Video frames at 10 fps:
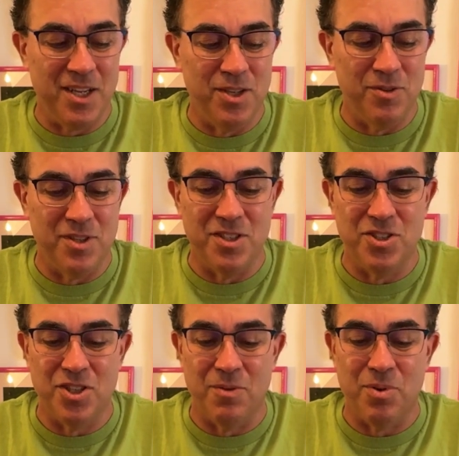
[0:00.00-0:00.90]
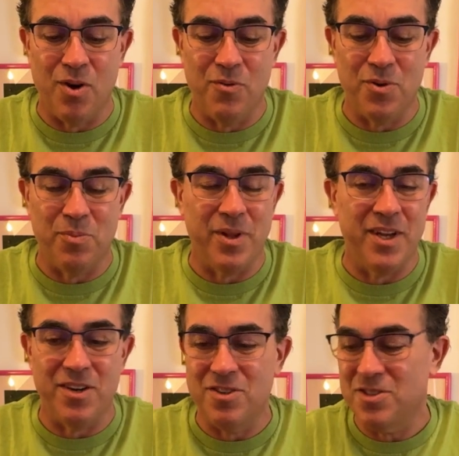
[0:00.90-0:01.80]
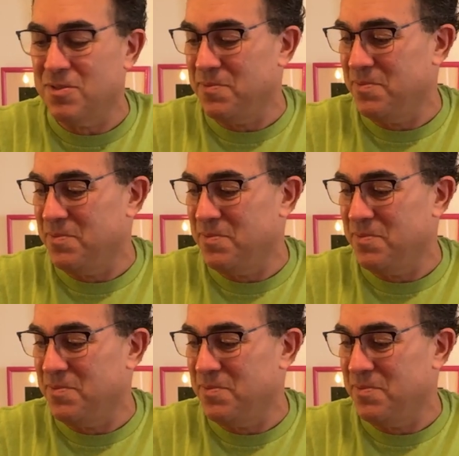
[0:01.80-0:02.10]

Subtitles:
you can jump over players.